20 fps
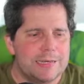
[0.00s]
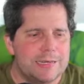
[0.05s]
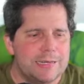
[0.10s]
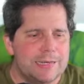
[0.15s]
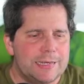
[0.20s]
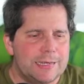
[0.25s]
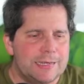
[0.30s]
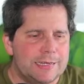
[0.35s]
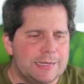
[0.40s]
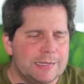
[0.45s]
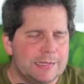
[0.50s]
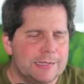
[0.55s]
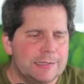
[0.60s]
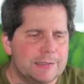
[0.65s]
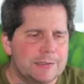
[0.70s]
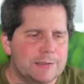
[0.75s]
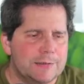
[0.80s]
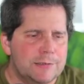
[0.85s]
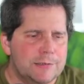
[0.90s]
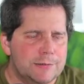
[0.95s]

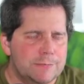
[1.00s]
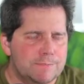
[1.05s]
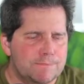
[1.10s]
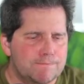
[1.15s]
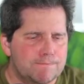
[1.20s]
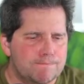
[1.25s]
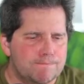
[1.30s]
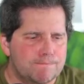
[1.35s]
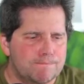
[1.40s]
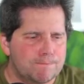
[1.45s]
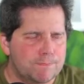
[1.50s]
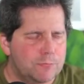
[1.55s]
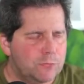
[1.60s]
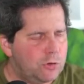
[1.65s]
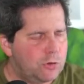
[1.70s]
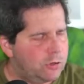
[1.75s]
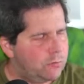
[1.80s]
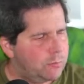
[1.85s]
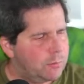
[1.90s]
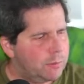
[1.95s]
And I'm
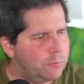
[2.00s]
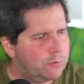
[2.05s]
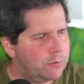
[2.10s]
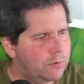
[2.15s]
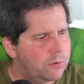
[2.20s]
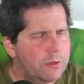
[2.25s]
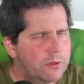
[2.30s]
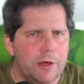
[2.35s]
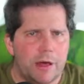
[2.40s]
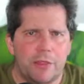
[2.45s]
trying to remember.